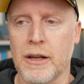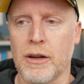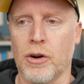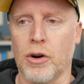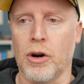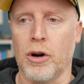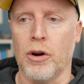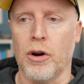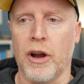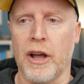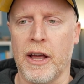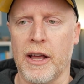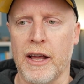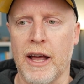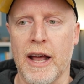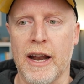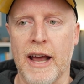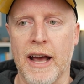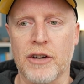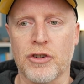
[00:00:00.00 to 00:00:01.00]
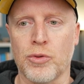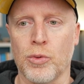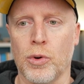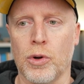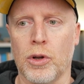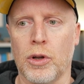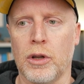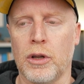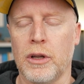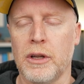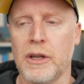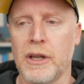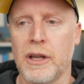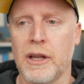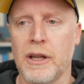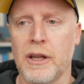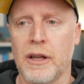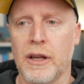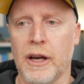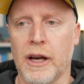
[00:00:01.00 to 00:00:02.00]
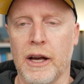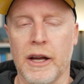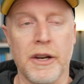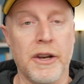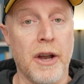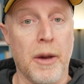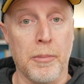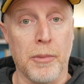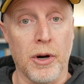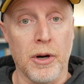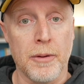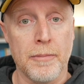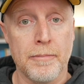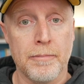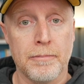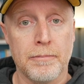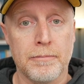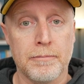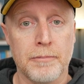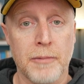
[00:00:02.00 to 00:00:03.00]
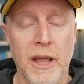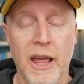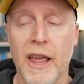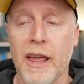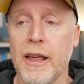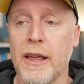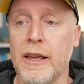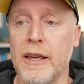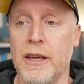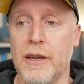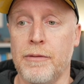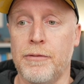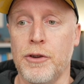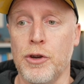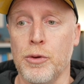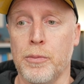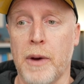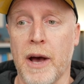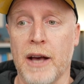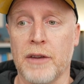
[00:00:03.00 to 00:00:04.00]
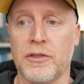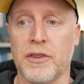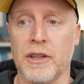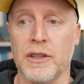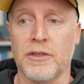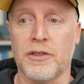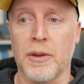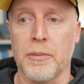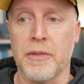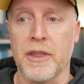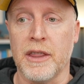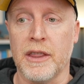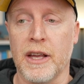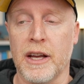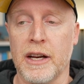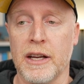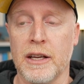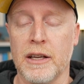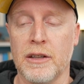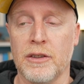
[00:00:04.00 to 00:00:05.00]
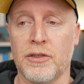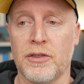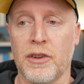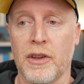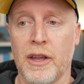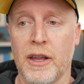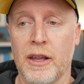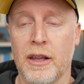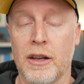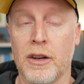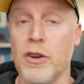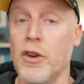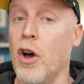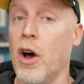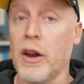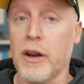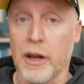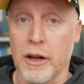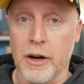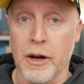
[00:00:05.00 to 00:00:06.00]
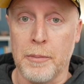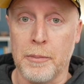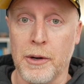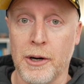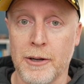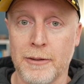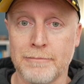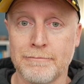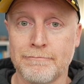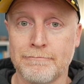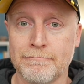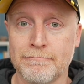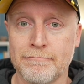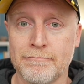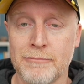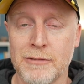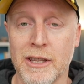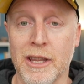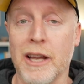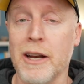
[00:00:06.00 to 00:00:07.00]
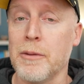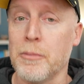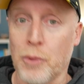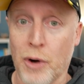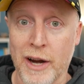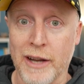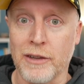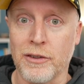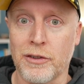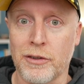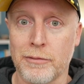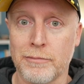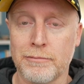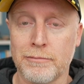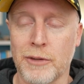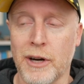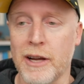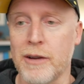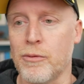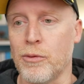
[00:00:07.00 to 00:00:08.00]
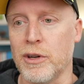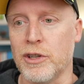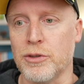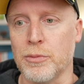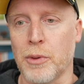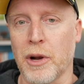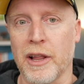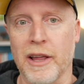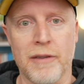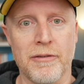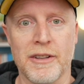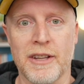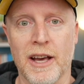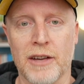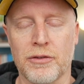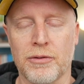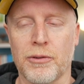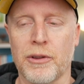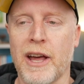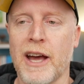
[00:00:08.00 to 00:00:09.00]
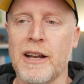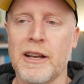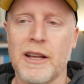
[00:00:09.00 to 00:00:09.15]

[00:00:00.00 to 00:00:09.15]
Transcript: Or an actual number. If you pass in something that is not a number, then it breaks, right? We should probably have a test for that.